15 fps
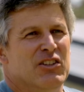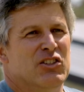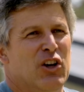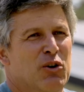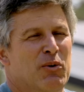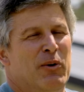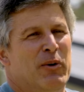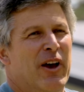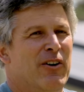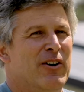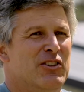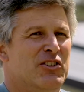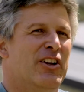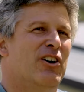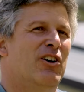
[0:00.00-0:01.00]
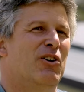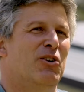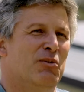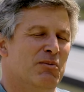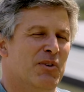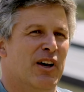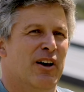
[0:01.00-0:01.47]
So what we always
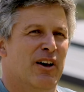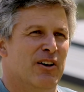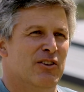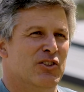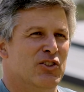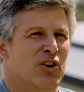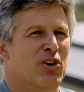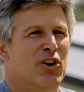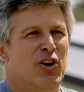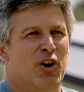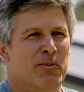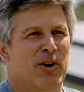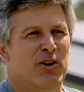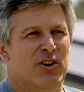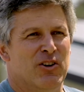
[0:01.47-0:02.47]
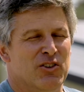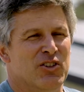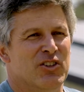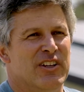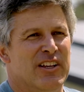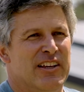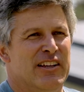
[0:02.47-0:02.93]
tell solar
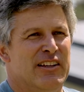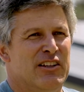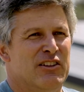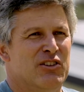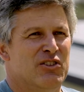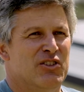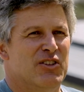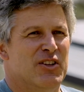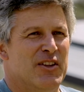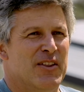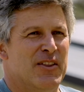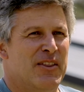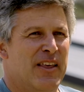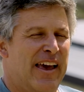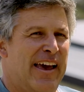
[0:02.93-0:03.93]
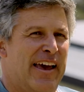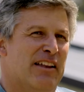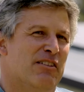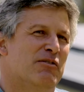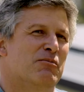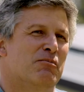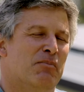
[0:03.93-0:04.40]
homeowners is that
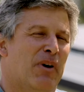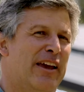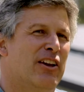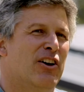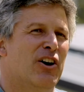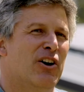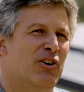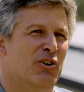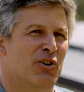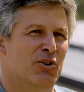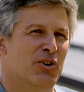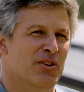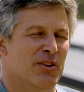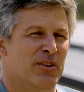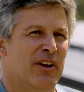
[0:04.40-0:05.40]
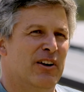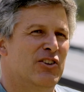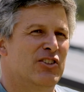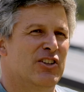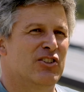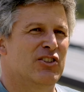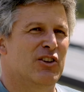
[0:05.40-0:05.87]
by code, their
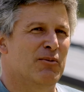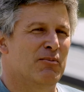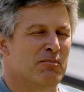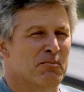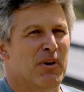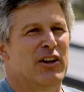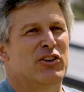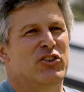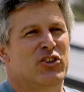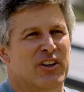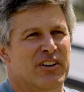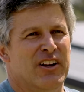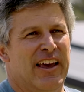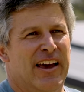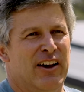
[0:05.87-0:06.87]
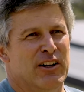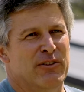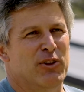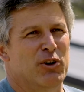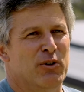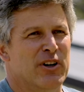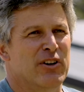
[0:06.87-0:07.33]
system must shut down
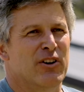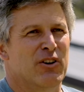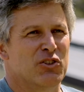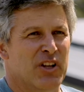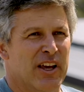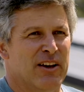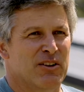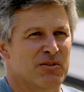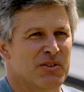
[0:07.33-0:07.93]
if the grid goes down.